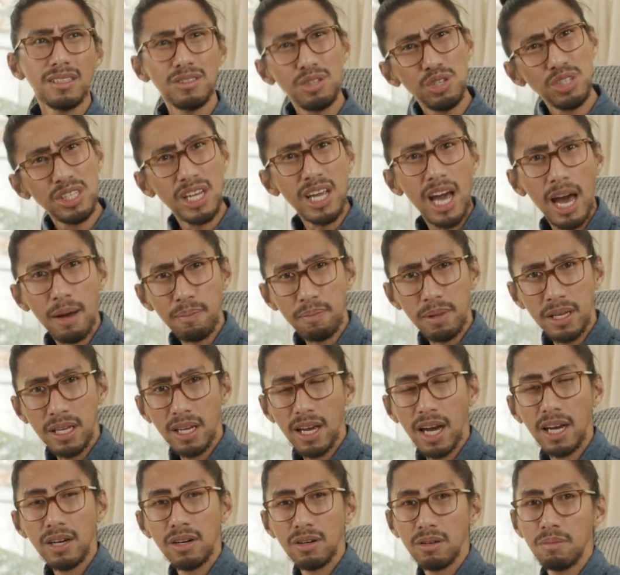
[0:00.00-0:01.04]
Do you say
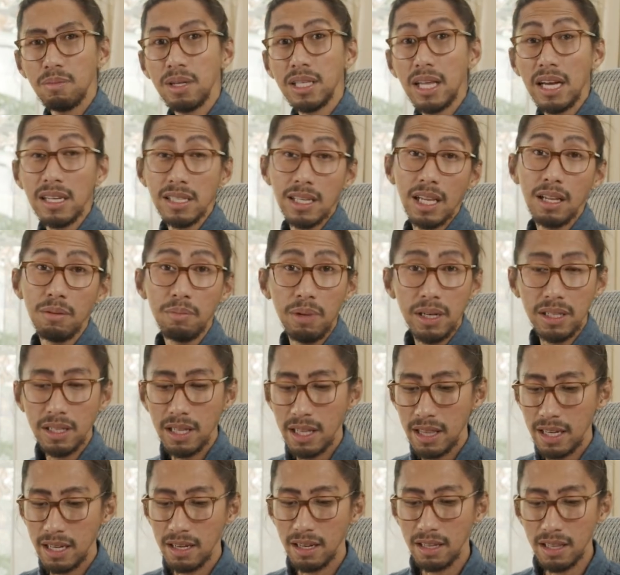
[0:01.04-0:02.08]
happy? I don't know, but I celebrate
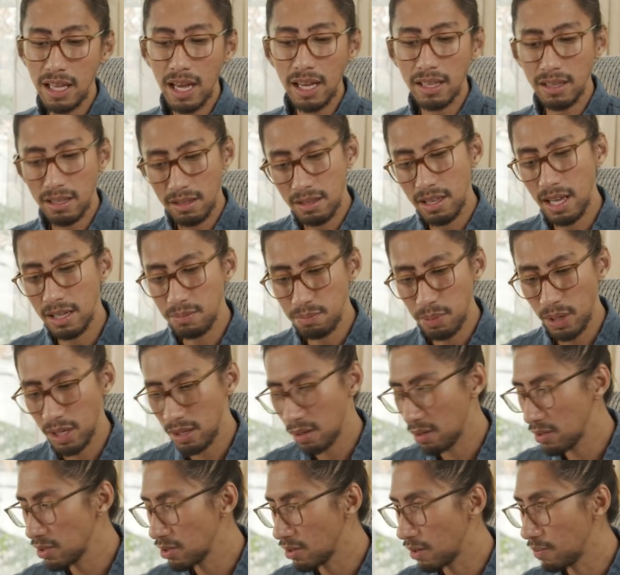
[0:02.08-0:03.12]
the thing, that
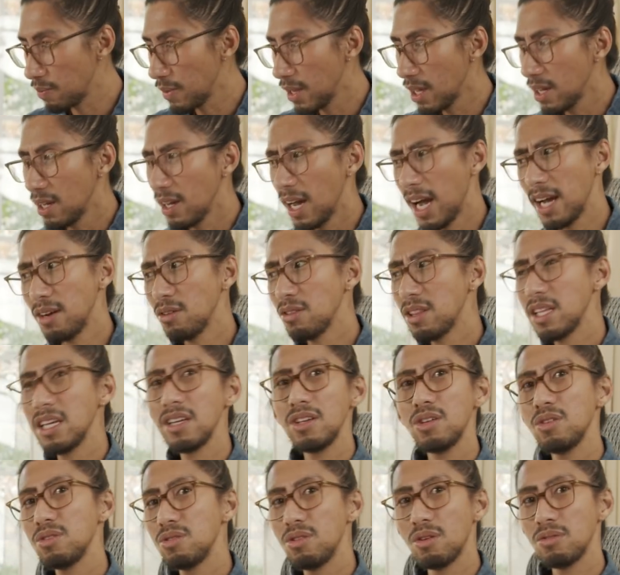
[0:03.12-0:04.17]
part also. I don't
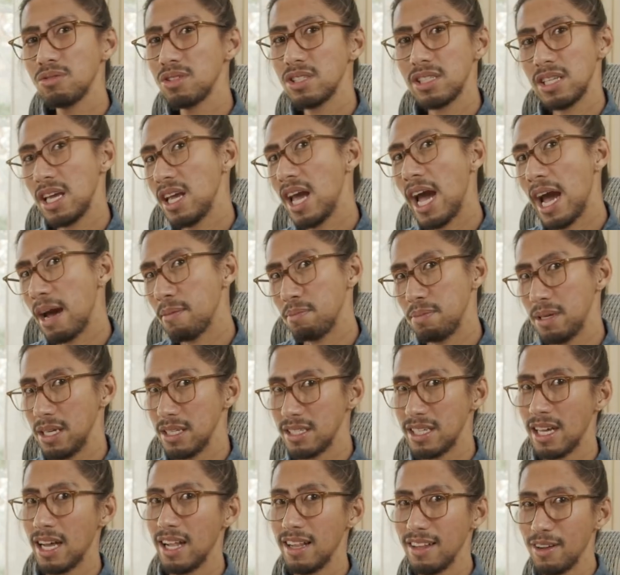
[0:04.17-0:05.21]
think you don't say happy,
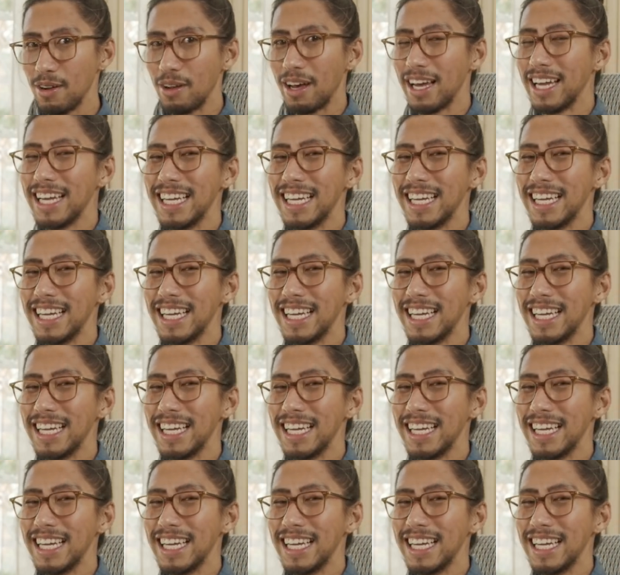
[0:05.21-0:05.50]
Sal.